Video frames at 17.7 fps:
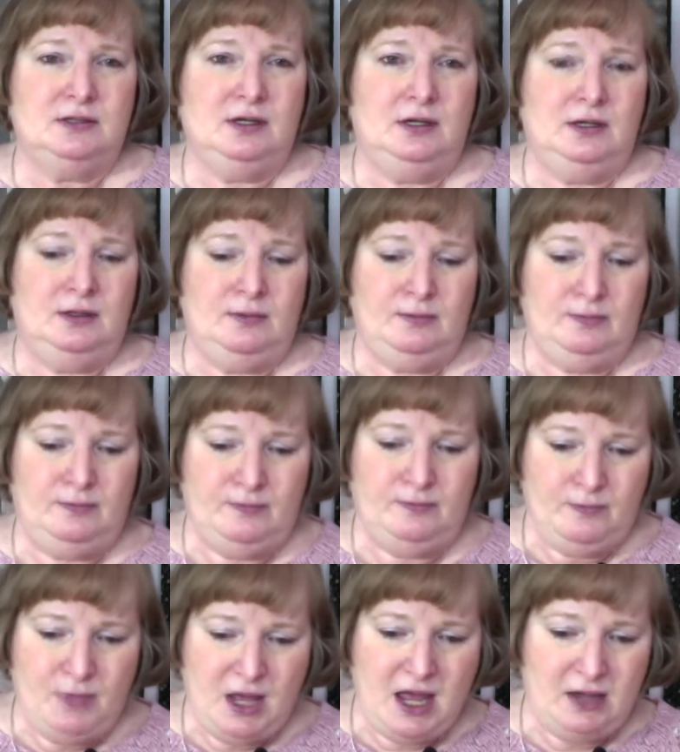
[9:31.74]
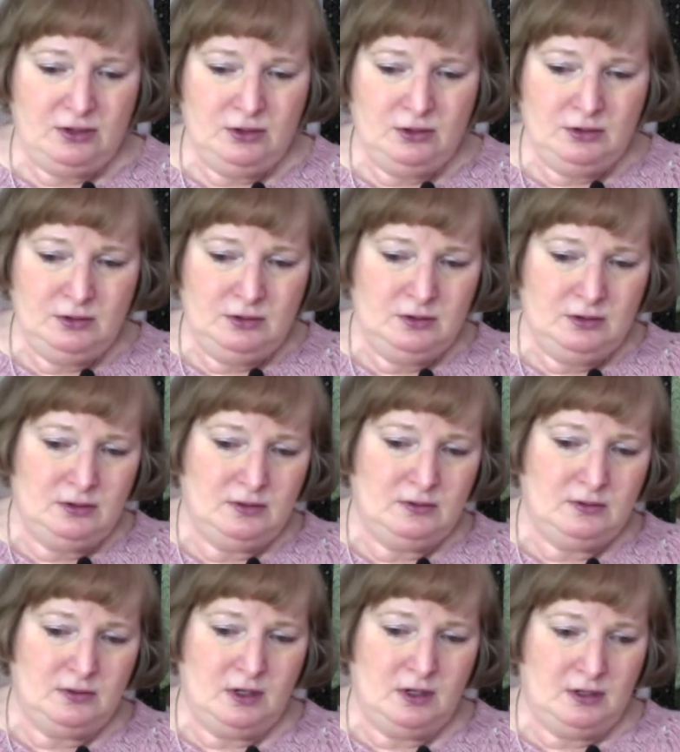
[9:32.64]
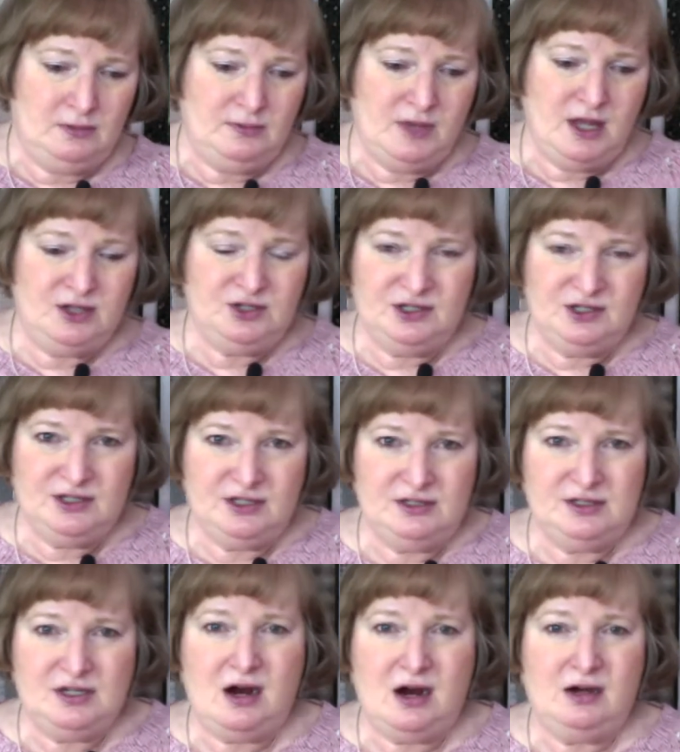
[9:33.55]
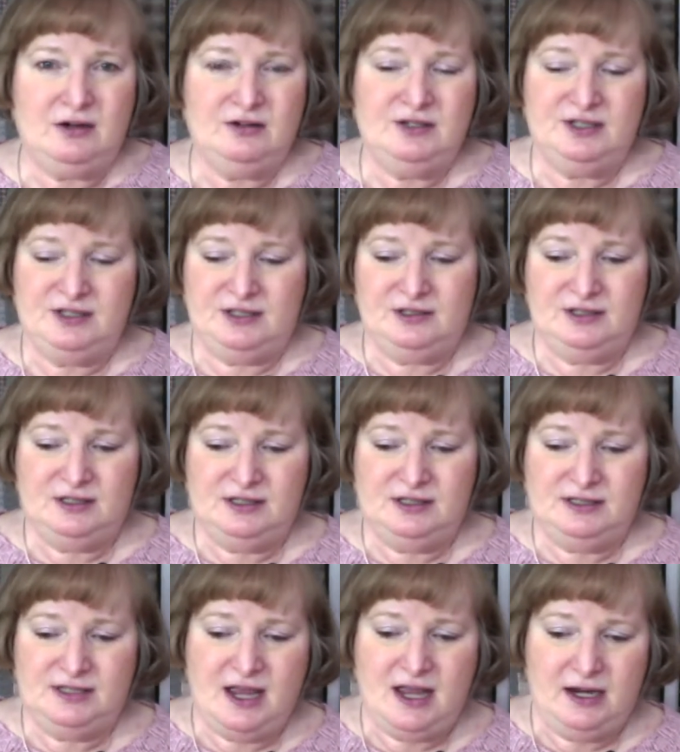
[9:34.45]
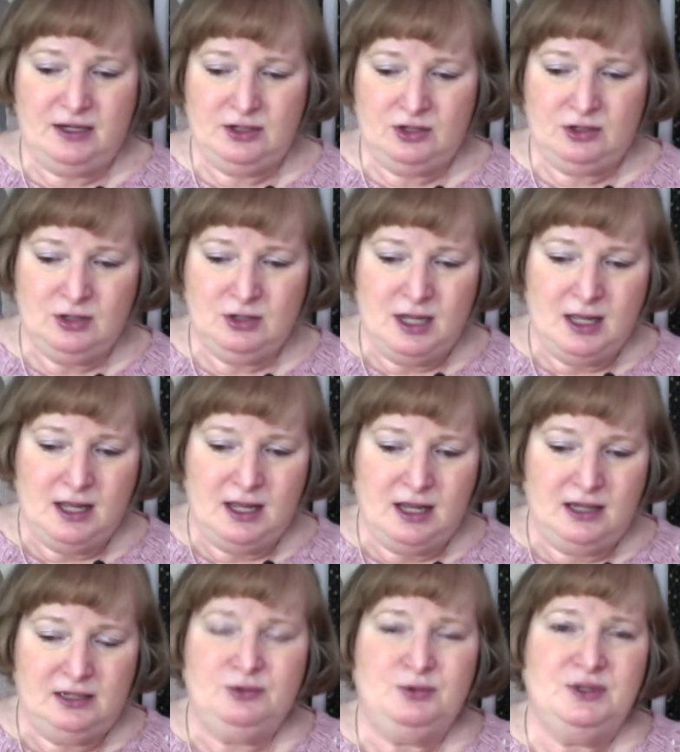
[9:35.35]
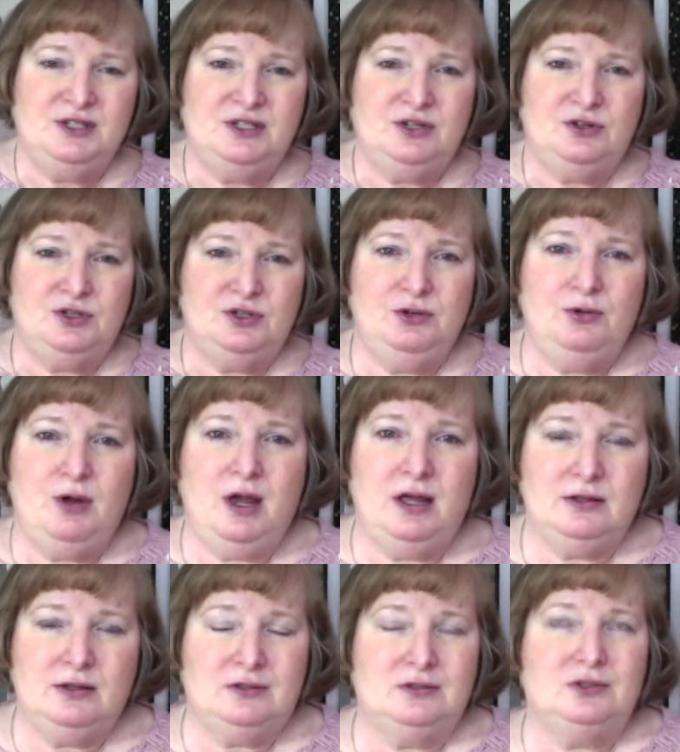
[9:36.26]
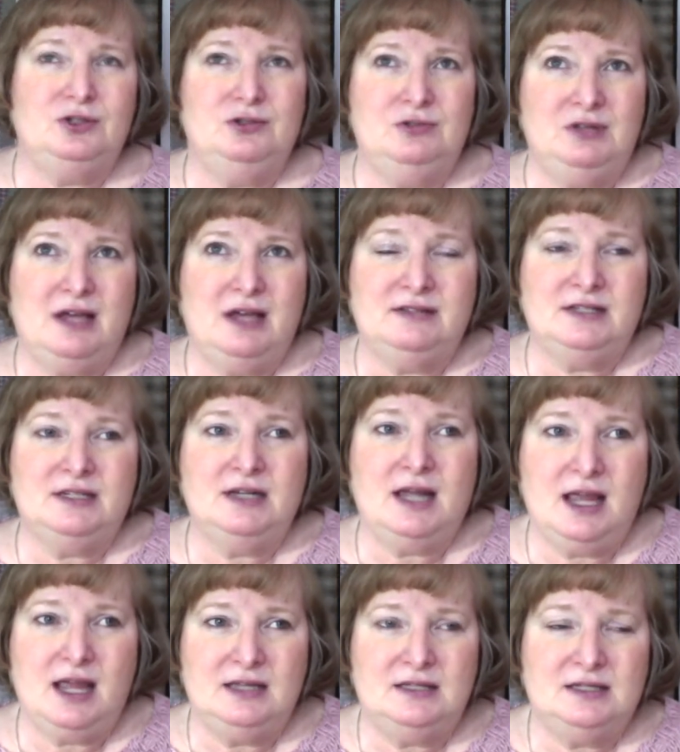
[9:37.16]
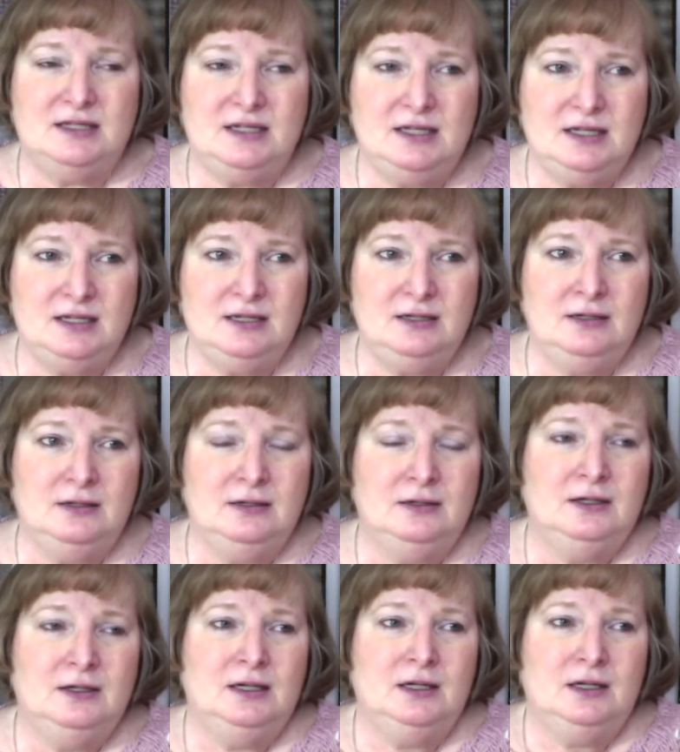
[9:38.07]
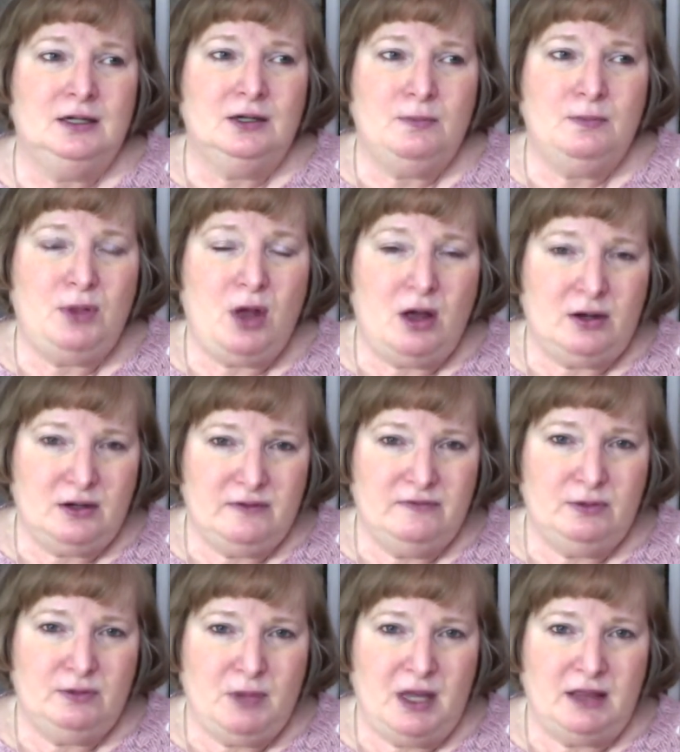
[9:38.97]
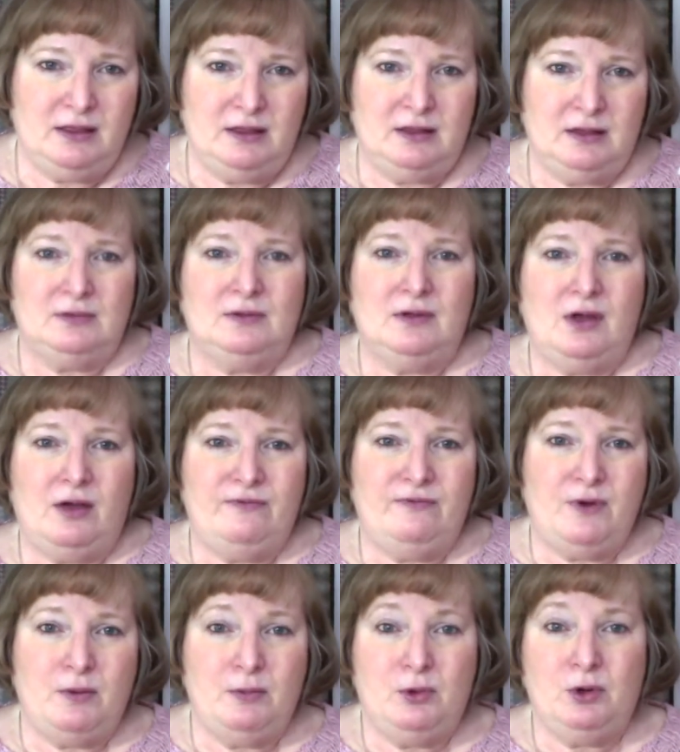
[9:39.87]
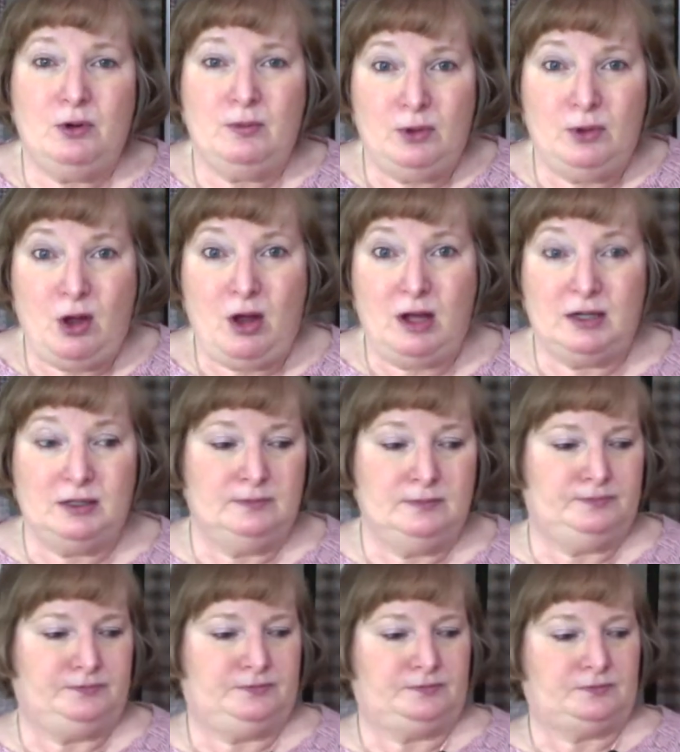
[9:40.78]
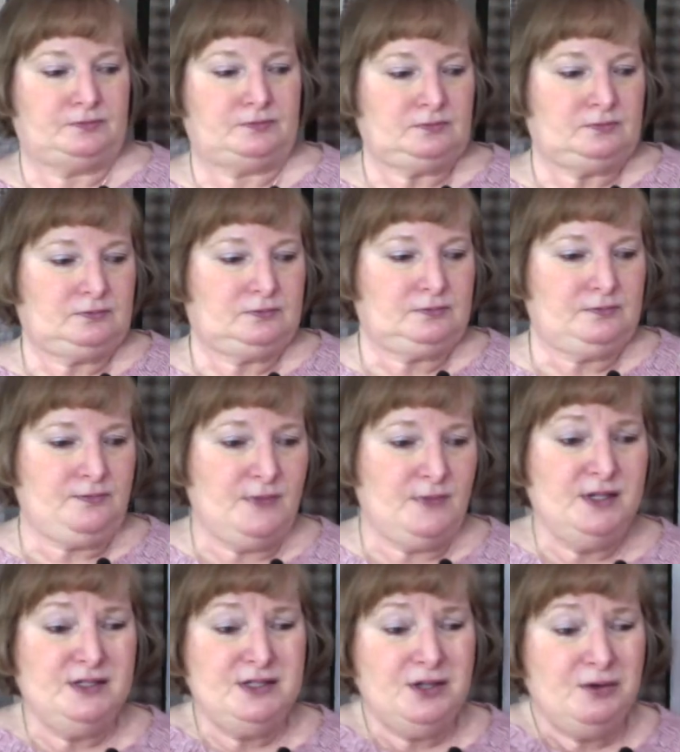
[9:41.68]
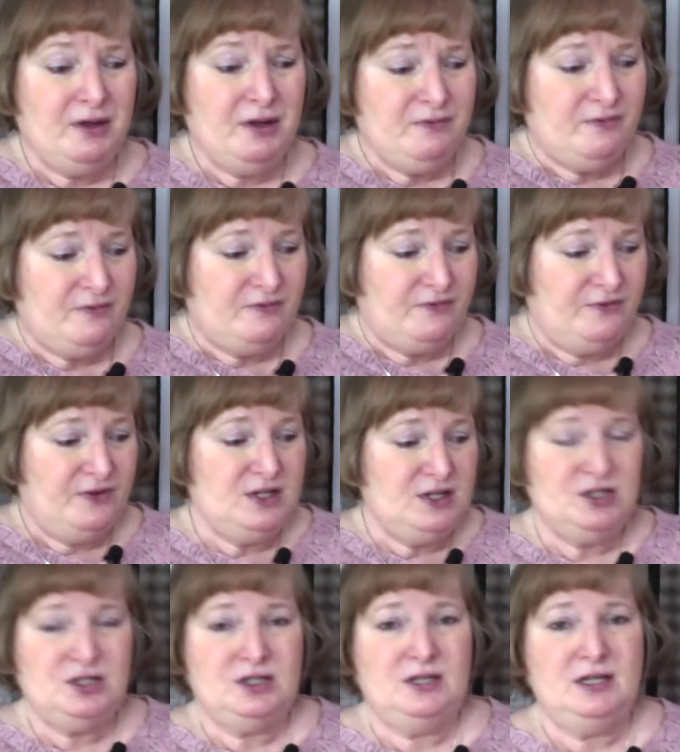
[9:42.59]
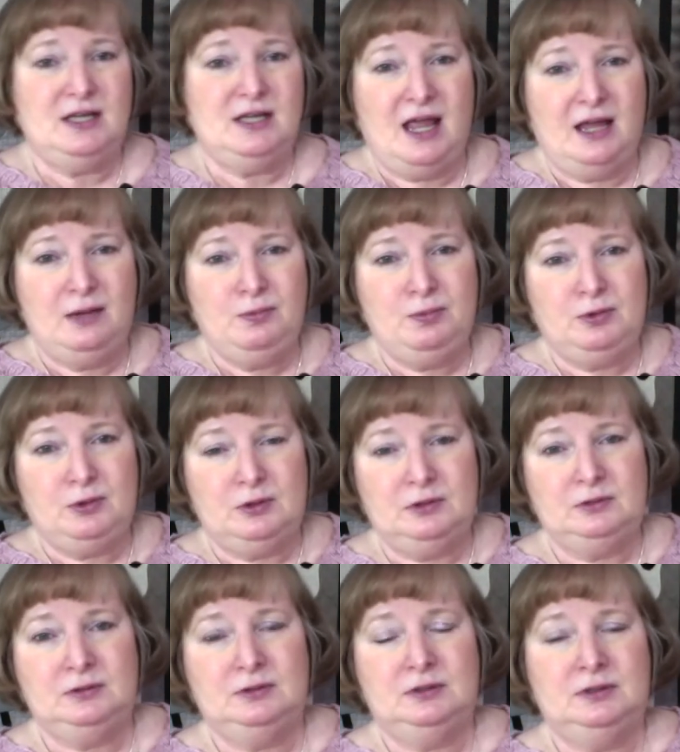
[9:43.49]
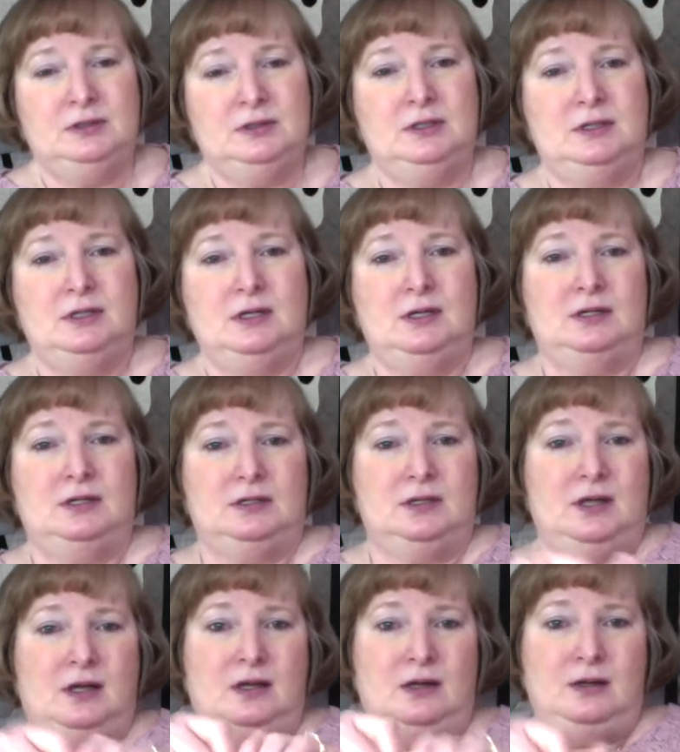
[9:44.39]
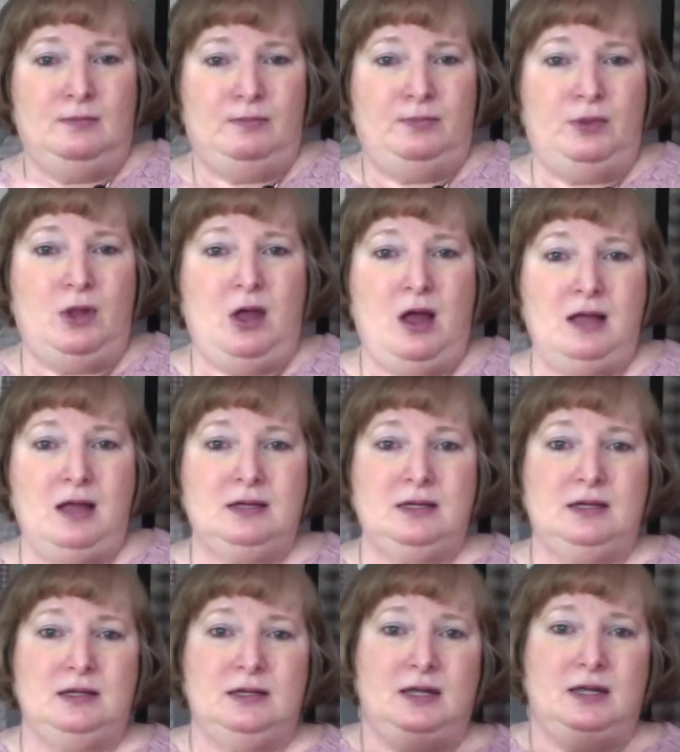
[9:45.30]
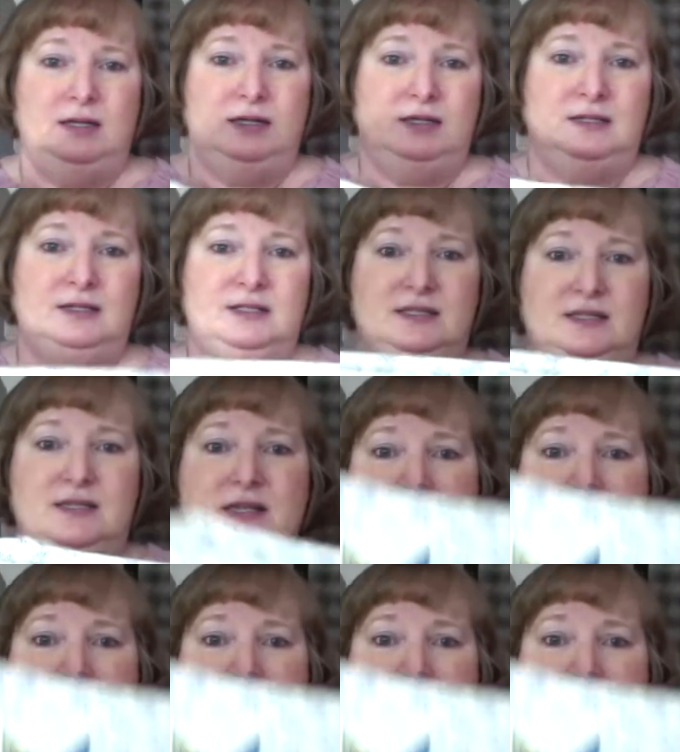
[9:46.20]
pattern. Edja Sitar is the designer, and it was her 2018 block of the month from her blog. So I finished the April block, and it is this.